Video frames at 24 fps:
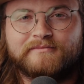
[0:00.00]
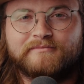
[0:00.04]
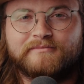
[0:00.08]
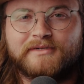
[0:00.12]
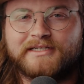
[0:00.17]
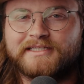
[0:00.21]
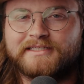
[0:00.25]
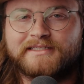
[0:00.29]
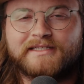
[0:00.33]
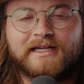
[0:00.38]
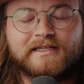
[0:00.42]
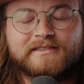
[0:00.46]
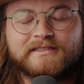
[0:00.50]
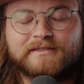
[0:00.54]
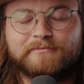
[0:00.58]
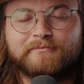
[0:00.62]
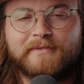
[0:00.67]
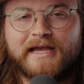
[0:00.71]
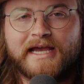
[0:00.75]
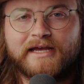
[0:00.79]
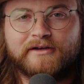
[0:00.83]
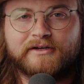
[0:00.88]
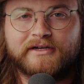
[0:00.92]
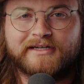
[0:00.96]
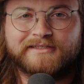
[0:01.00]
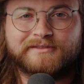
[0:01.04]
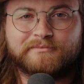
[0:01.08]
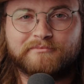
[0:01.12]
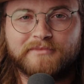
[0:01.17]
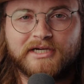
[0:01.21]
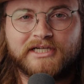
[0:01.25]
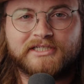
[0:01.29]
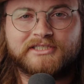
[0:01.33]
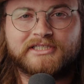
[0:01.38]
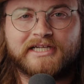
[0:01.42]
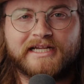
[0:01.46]
but it doesn't matter as
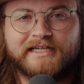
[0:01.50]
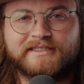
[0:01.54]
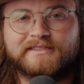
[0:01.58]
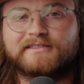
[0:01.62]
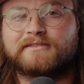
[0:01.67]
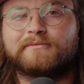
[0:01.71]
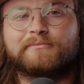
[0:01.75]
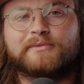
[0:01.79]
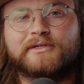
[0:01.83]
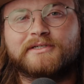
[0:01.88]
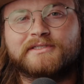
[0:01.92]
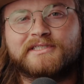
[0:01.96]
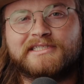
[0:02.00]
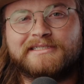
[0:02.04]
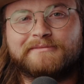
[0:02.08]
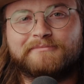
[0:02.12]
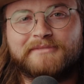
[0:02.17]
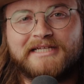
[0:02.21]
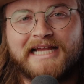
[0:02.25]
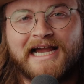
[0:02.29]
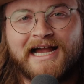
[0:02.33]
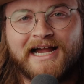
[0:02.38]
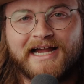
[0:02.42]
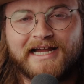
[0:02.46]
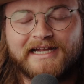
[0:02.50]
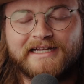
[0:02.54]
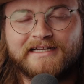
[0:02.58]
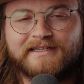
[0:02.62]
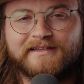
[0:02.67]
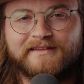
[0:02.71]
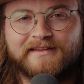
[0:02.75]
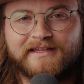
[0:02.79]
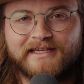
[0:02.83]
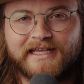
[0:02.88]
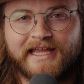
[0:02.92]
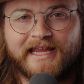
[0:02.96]
much as the person
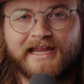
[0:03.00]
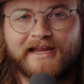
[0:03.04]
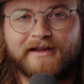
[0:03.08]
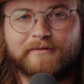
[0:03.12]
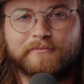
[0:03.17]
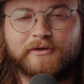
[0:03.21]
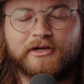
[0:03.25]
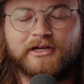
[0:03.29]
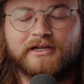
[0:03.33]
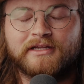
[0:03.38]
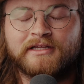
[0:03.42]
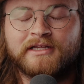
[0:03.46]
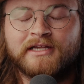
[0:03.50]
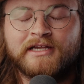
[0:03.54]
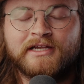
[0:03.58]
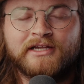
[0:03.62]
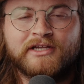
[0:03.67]
behind the camera.